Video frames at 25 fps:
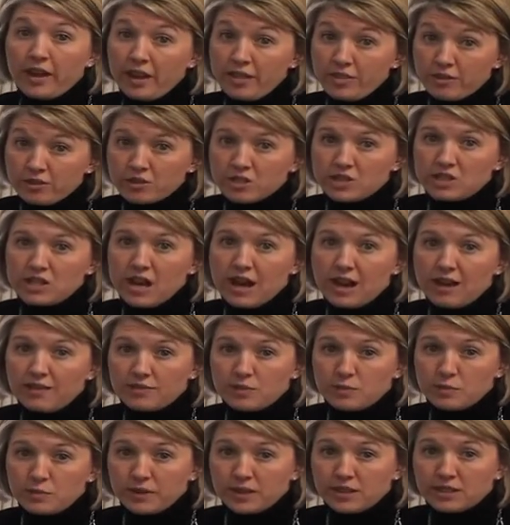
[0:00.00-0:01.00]
and their
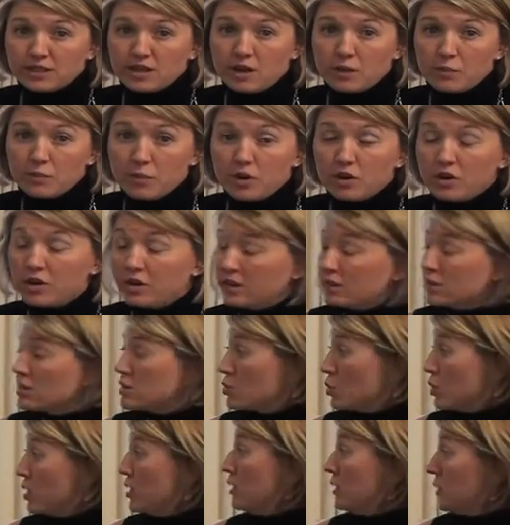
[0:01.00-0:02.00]
staffs picked up on it as